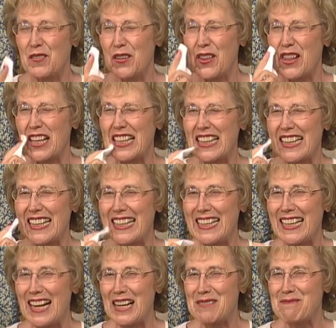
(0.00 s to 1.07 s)
for the
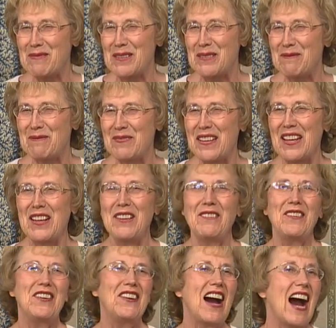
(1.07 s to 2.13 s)
cleanup.
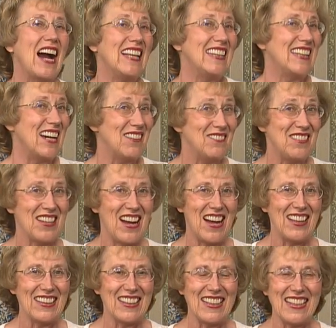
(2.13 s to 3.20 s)
Well, I love
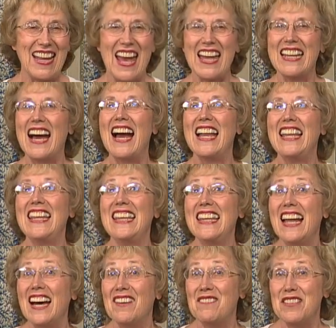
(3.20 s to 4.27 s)
Dolly, and I
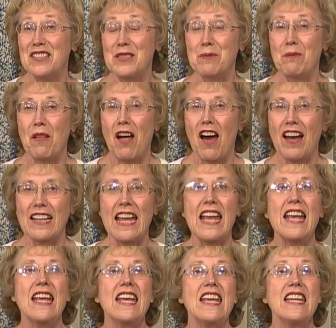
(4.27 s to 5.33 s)
love this block.
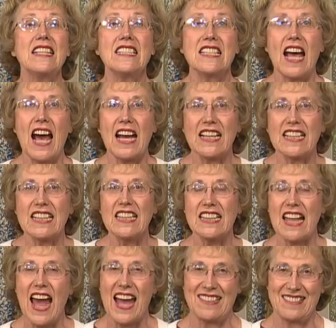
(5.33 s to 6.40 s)
It's a
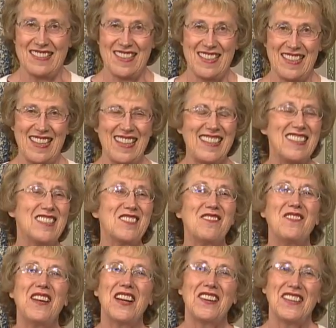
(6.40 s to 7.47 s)
classic, and it's
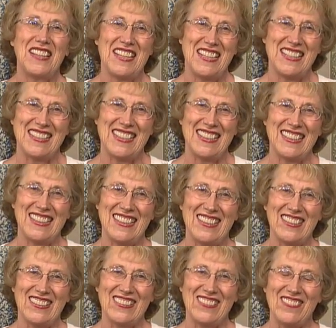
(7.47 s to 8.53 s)
very easy to
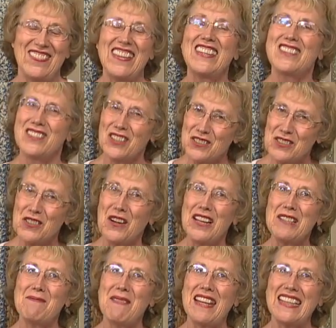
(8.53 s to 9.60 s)
do. So
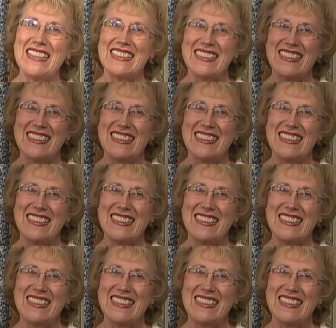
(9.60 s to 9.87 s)
join me.